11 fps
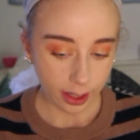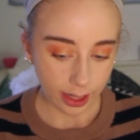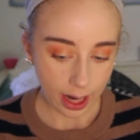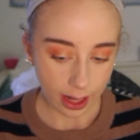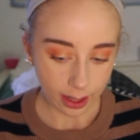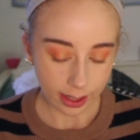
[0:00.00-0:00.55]

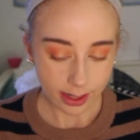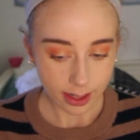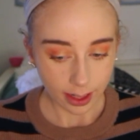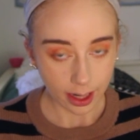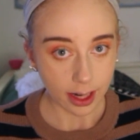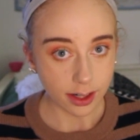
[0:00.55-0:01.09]
get, like I
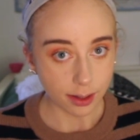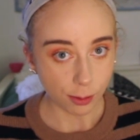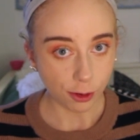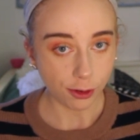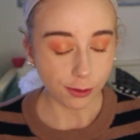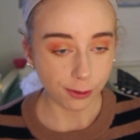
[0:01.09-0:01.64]
said, get into
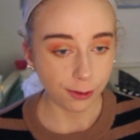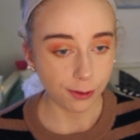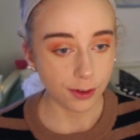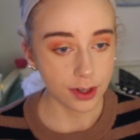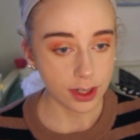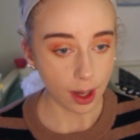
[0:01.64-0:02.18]
more of
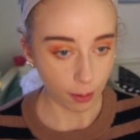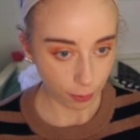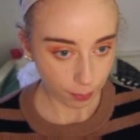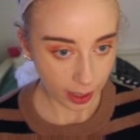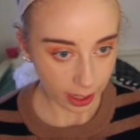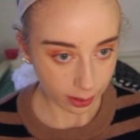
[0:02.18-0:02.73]
some
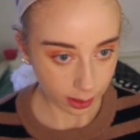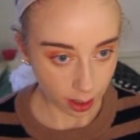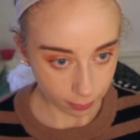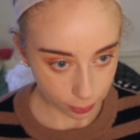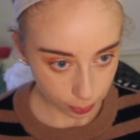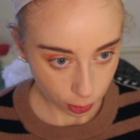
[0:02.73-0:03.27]
of my
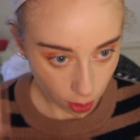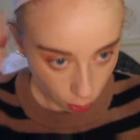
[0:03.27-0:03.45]
uncomfortable,